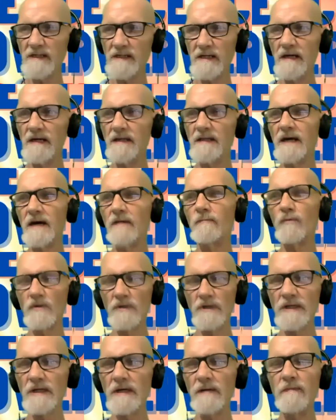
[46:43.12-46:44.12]
in it that will
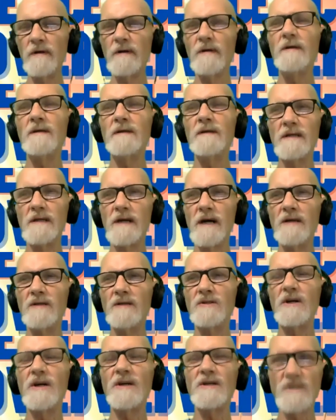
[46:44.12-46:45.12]
stimulate the
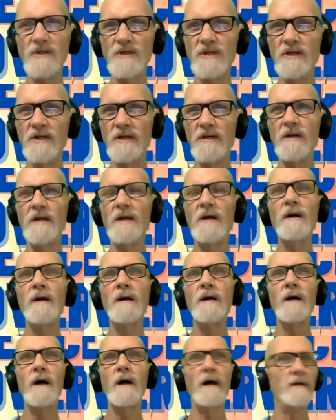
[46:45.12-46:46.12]
digestion.
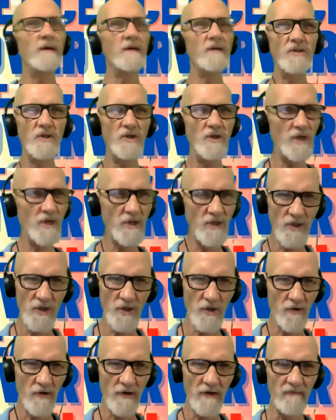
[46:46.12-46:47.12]
I think
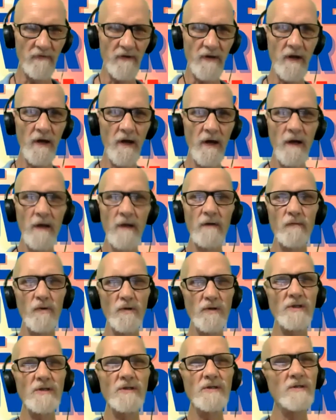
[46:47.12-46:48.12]
ginger even,
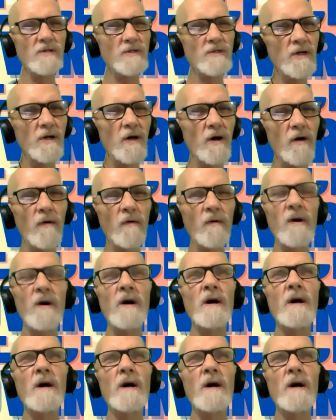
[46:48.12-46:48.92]
which is, you know,